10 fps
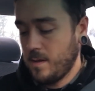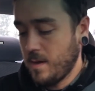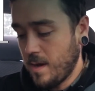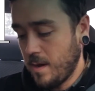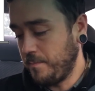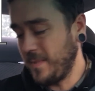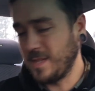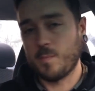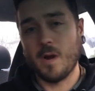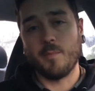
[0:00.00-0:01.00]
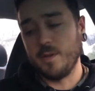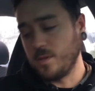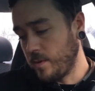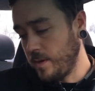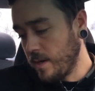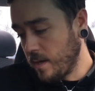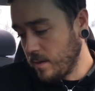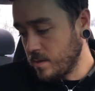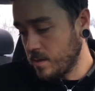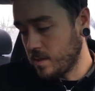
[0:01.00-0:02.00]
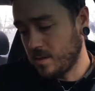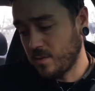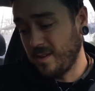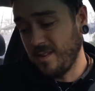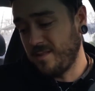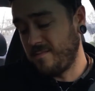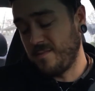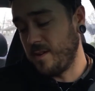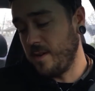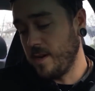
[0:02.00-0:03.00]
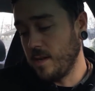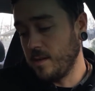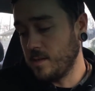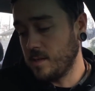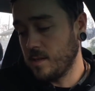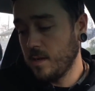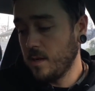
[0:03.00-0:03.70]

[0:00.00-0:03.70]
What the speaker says: that's probably $20, $30.